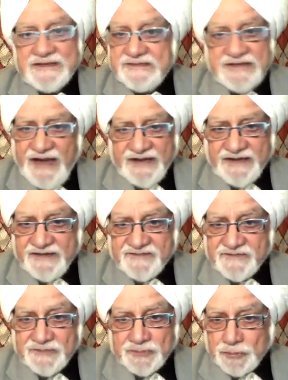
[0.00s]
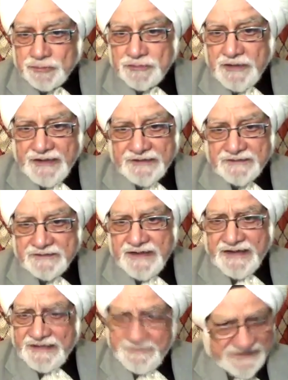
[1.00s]
That is an
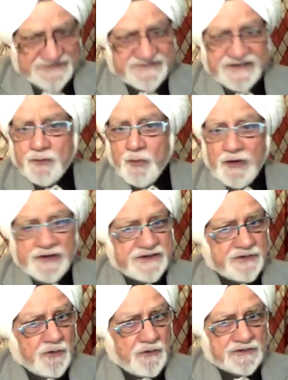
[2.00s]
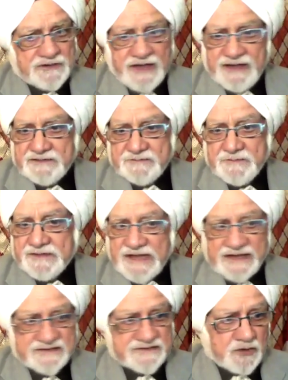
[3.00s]
animalistic quality, all right, but
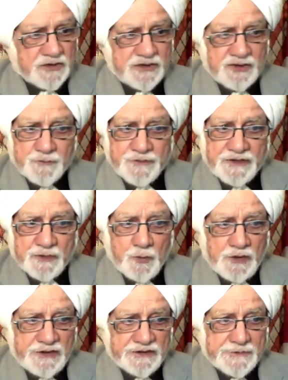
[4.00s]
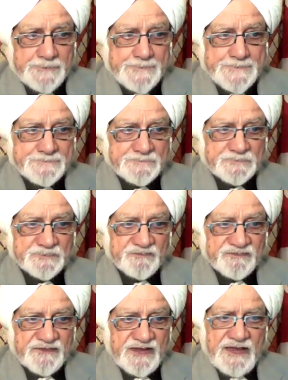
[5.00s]
that's not a human quality.
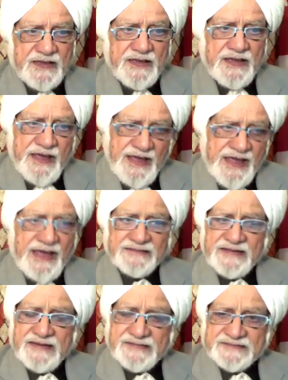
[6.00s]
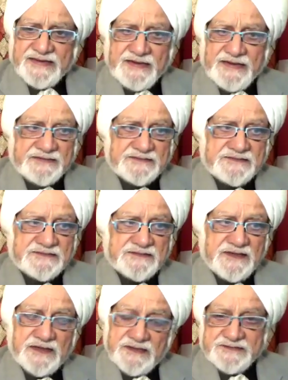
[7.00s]
As I said
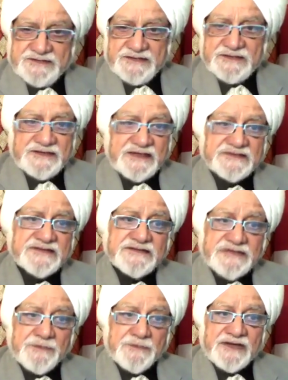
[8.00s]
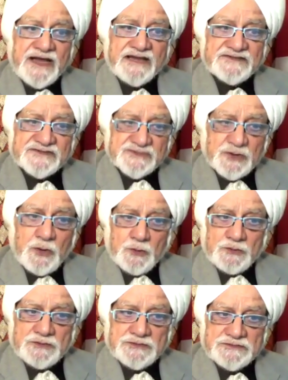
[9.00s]
earlier, it's a double-edged sword.